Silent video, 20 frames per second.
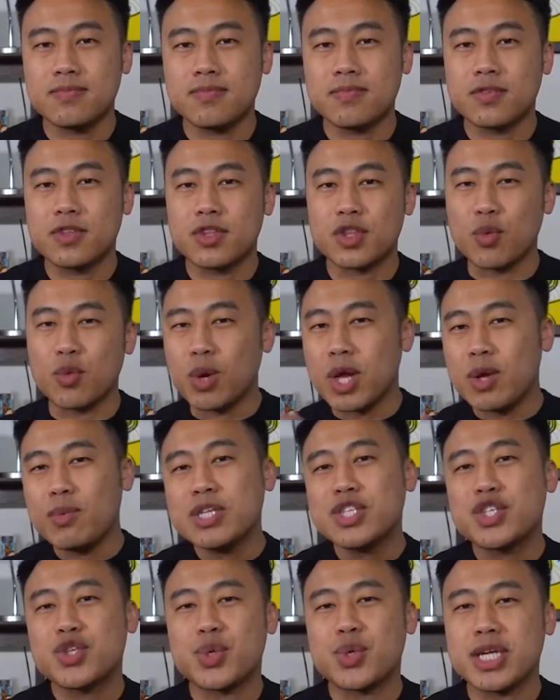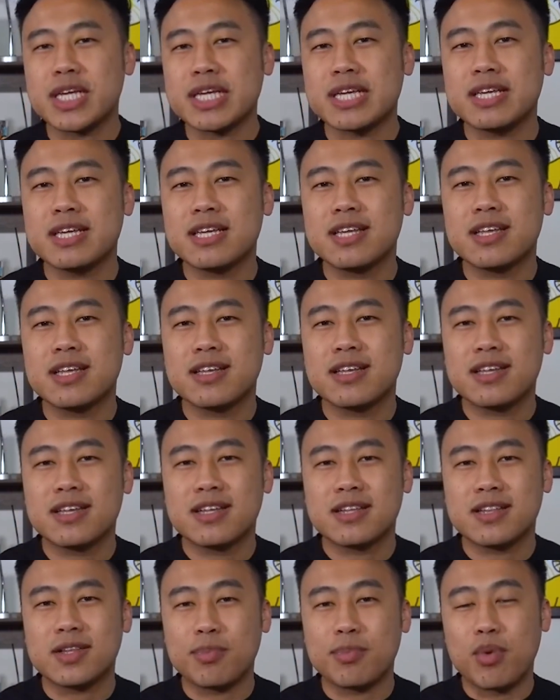The way we treat
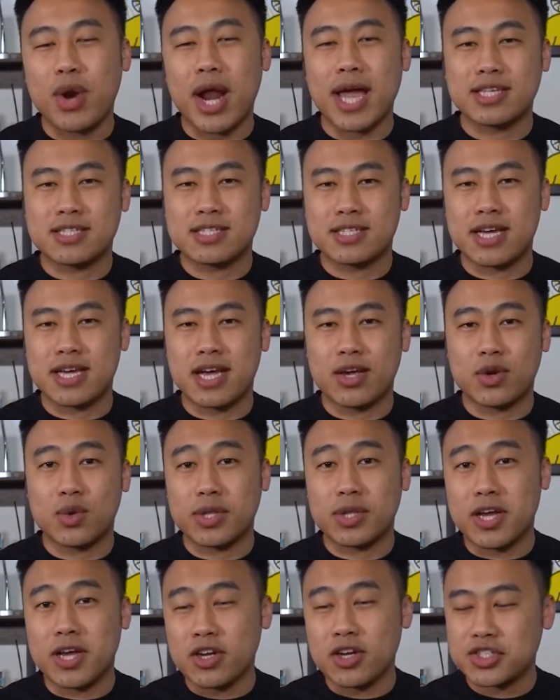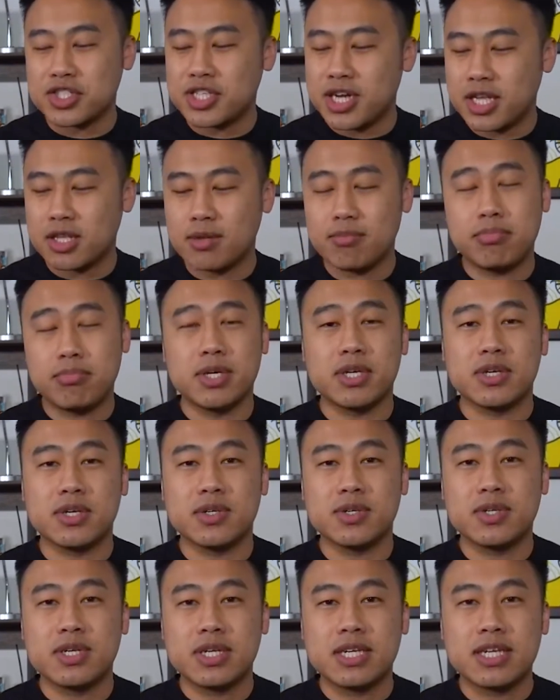the price tag or the $100
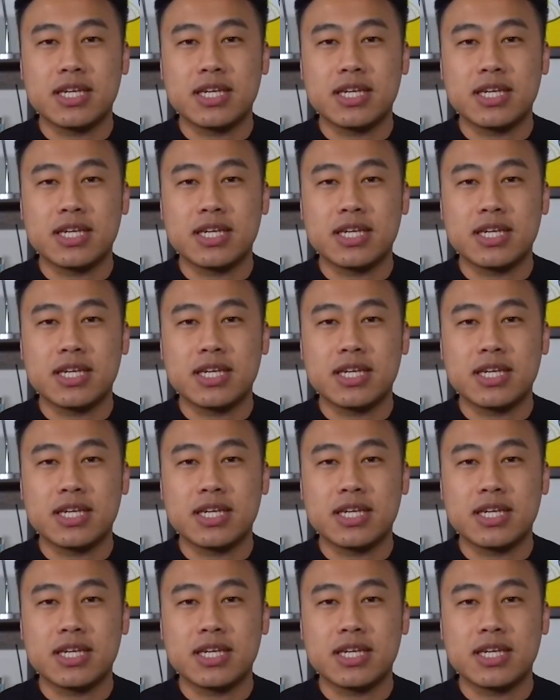bill